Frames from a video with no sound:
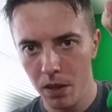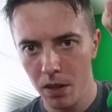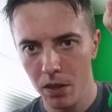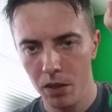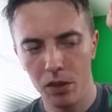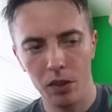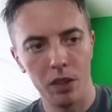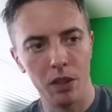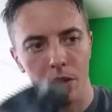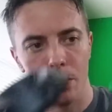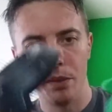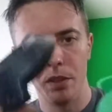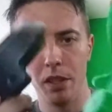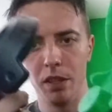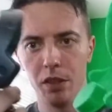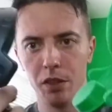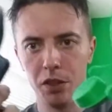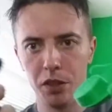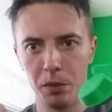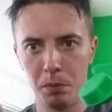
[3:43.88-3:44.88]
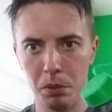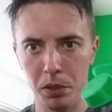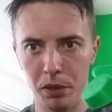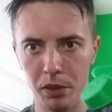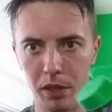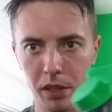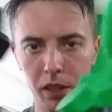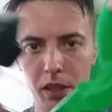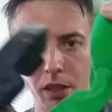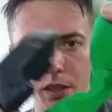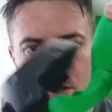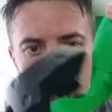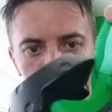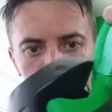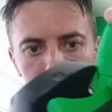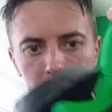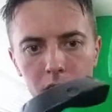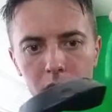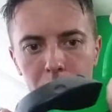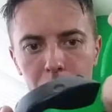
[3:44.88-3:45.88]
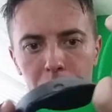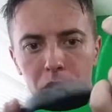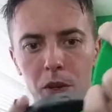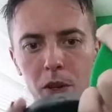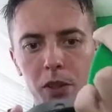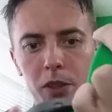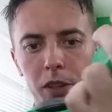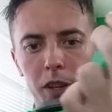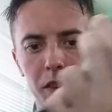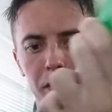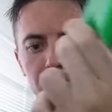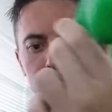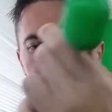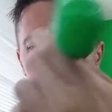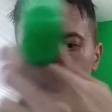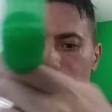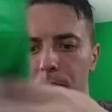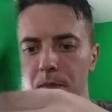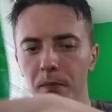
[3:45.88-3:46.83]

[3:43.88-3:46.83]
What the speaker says: So then you just put the controller in there,